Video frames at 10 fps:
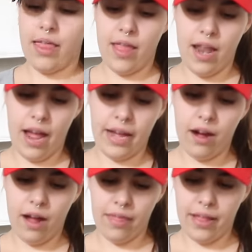And then I
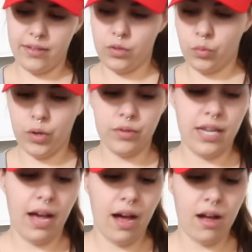got this
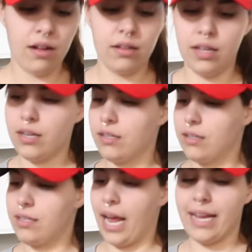
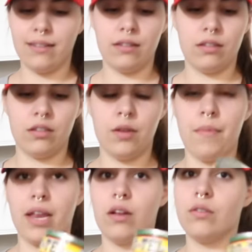Rotel diced
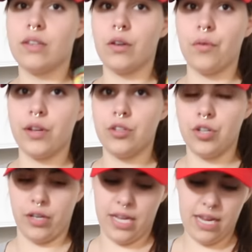tomatoes and green
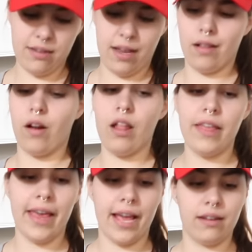chilies. And a lot of
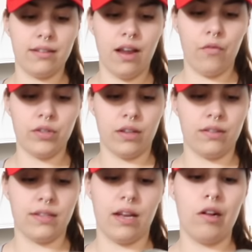the canned stuff was
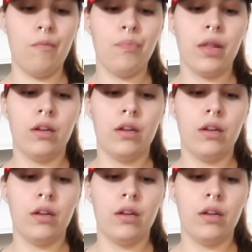on sale.